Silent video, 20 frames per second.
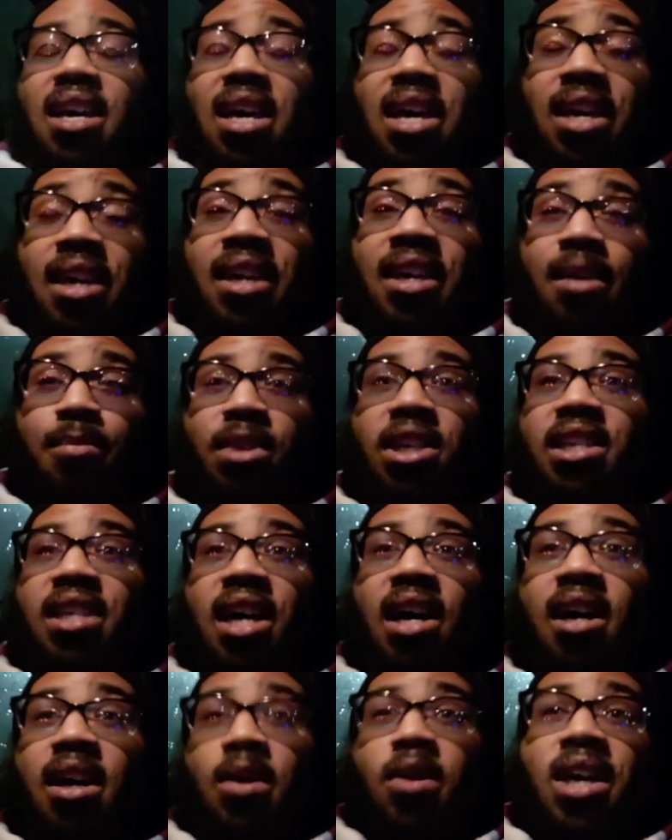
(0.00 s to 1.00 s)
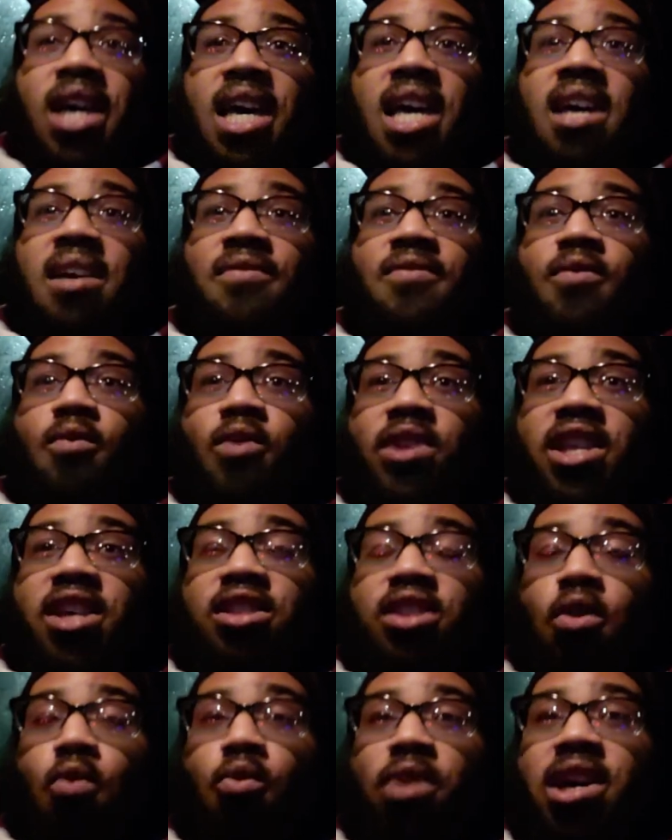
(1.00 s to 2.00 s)
it can be done. When
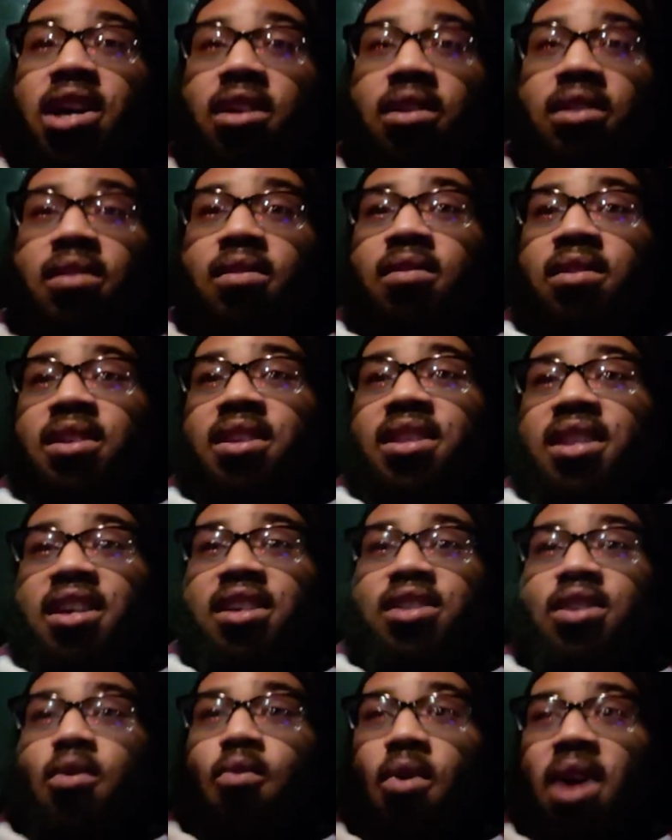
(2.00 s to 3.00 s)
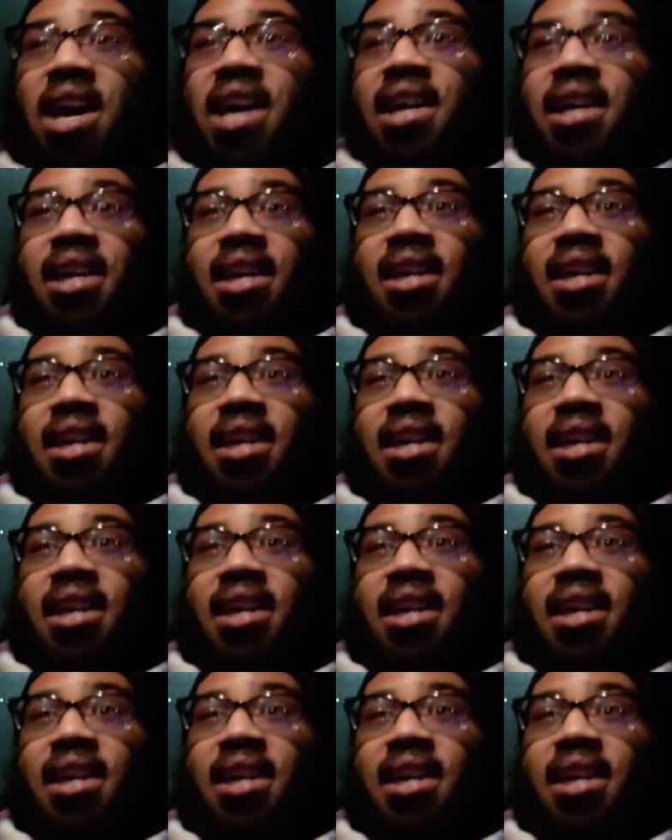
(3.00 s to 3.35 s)
there's a will, there's a way.